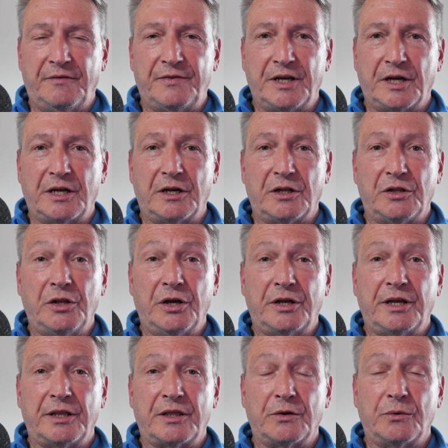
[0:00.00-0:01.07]
they're going to look
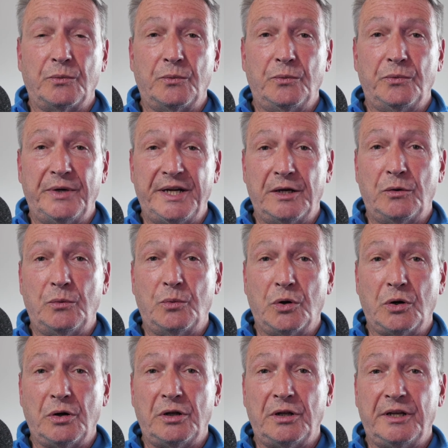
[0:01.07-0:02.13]
at the real
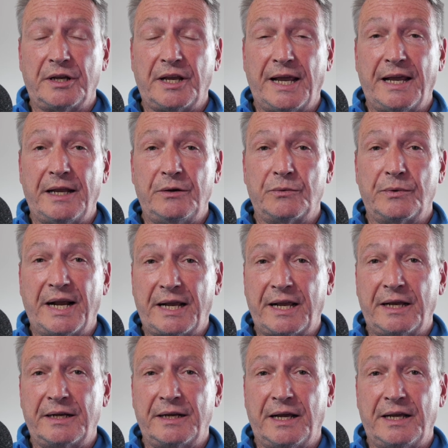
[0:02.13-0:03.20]
world and
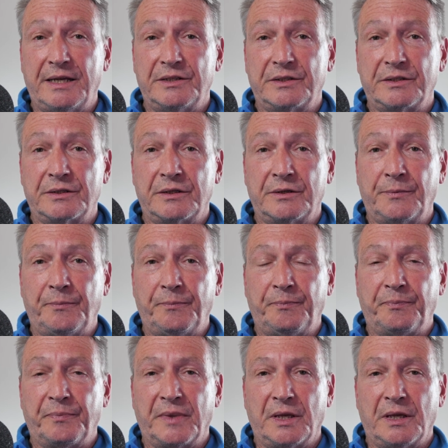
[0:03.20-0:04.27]
recognize
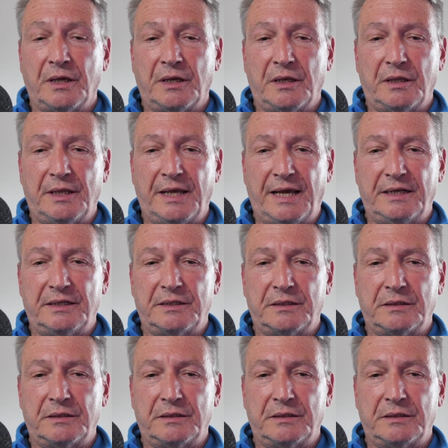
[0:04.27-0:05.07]
that